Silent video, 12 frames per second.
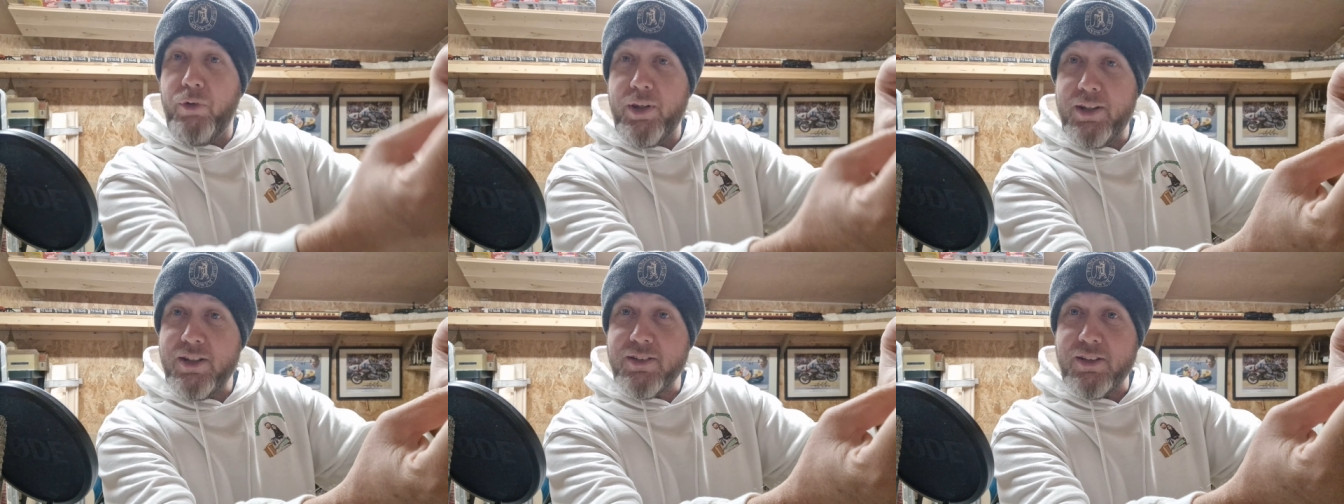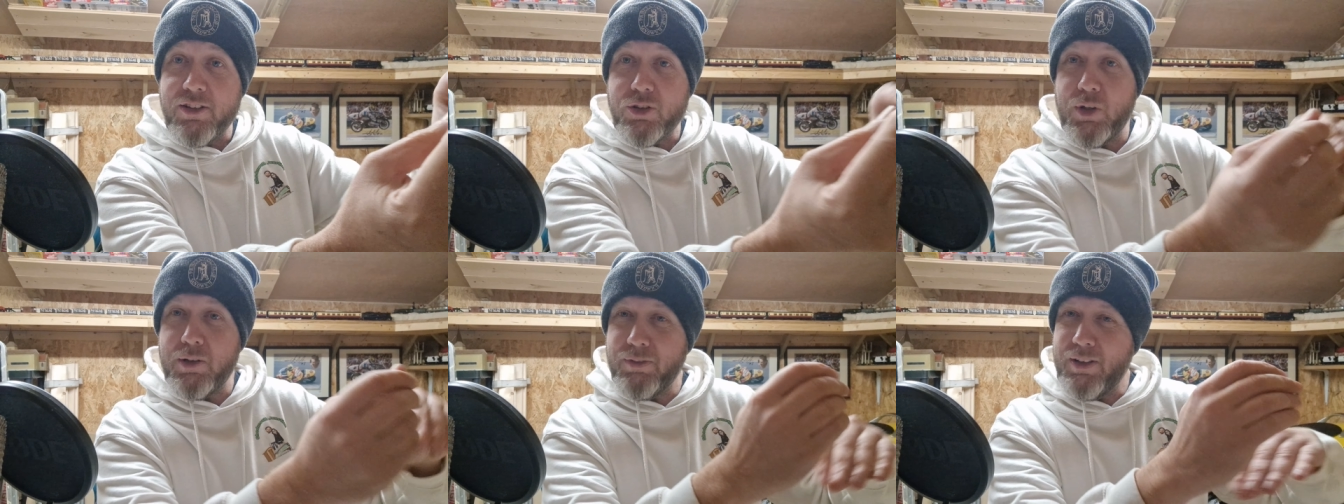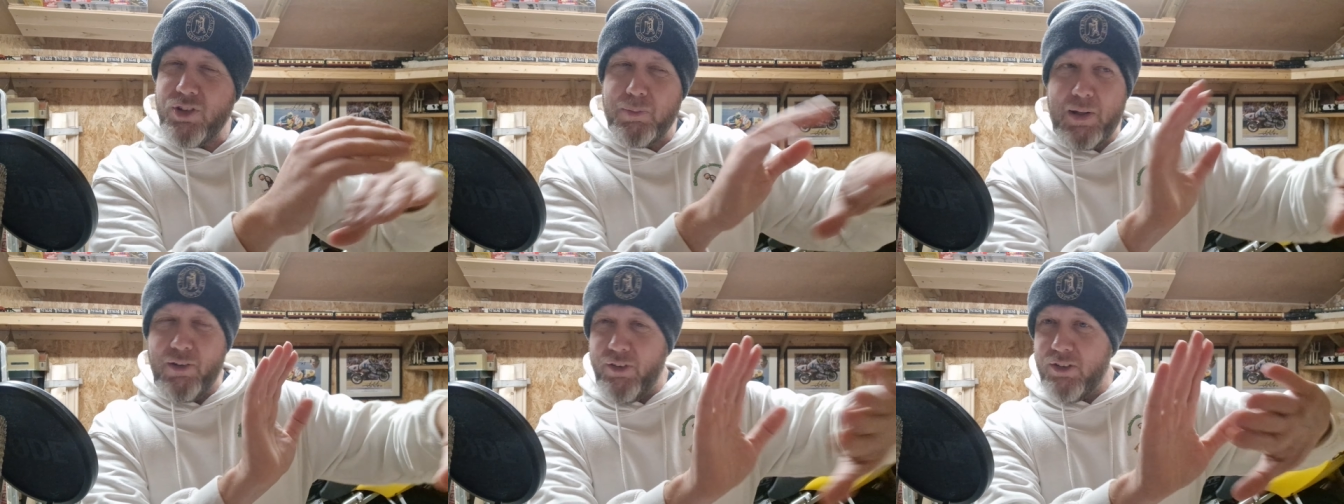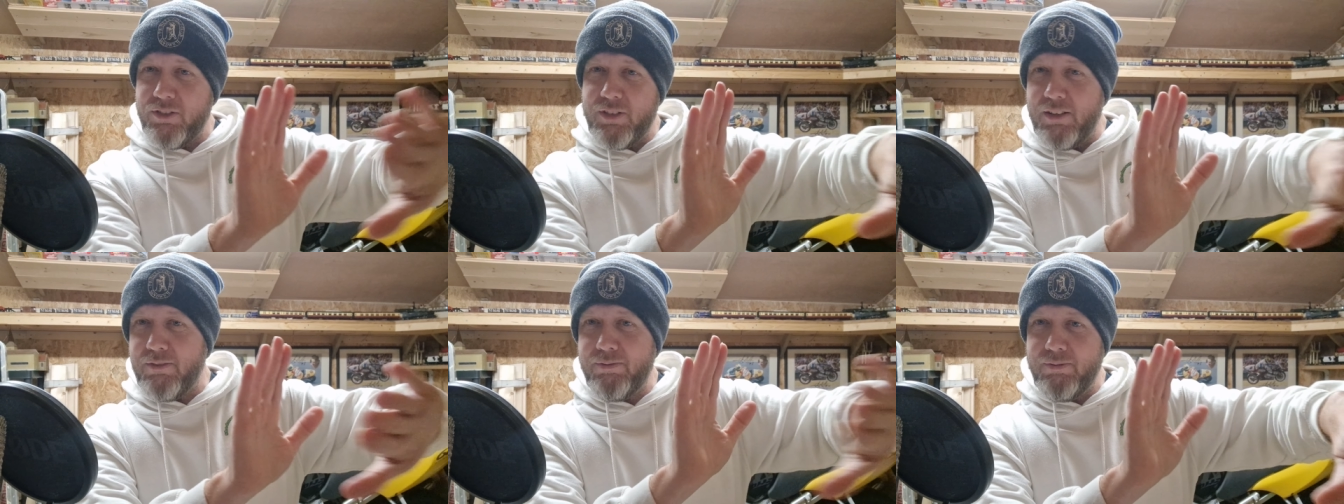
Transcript: in the distance, so it gives a bit of a, a,